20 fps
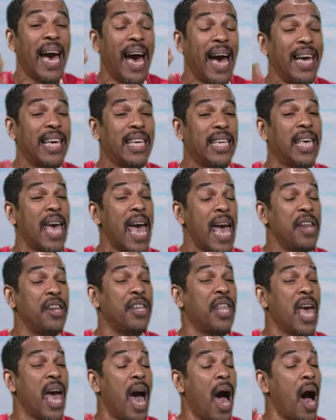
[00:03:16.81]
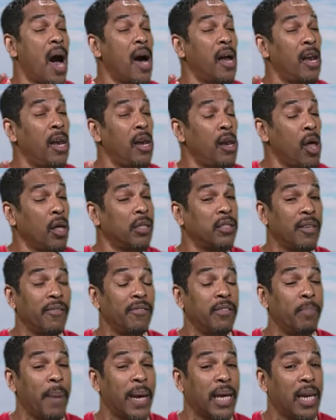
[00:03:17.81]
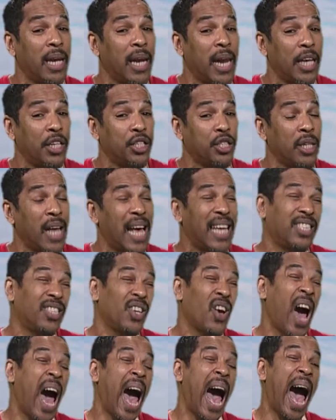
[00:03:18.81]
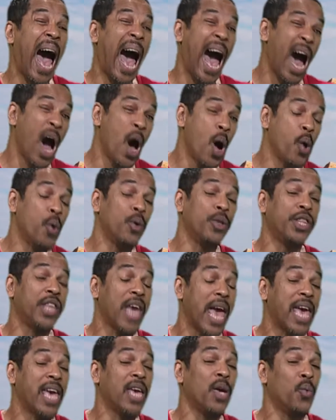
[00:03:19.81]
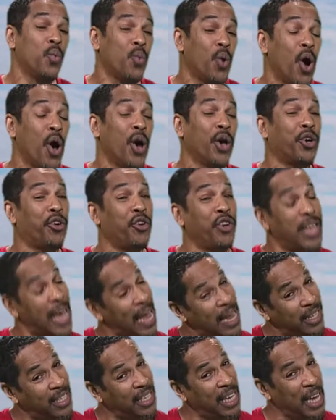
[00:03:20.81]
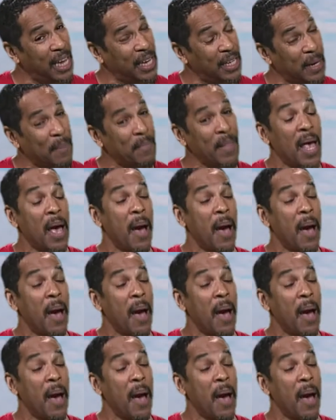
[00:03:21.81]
again, there are lots of speculation as to how they were created.